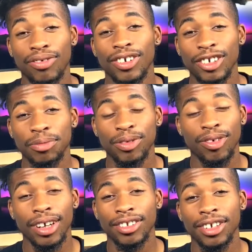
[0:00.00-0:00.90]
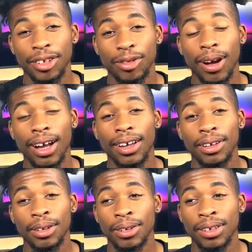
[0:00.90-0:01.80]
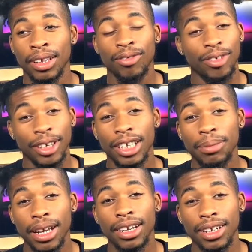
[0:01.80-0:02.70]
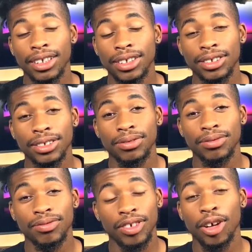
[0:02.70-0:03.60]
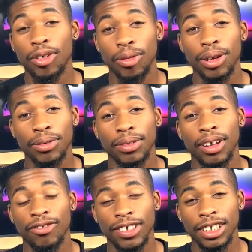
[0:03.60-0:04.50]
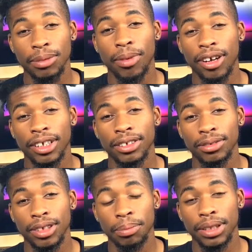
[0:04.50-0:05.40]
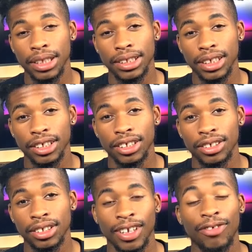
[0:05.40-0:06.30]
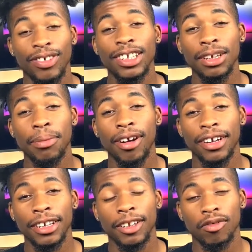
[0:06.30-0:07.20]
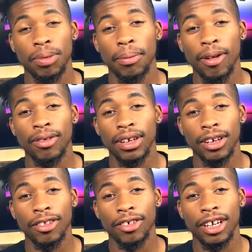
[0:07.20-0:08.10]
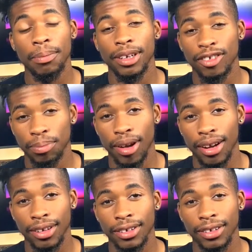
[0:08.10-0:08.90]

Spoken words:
first, before I tell you why, for anybody that doesn't know what affiliate marketing completely is, affiliate marketing is promoting another company's product.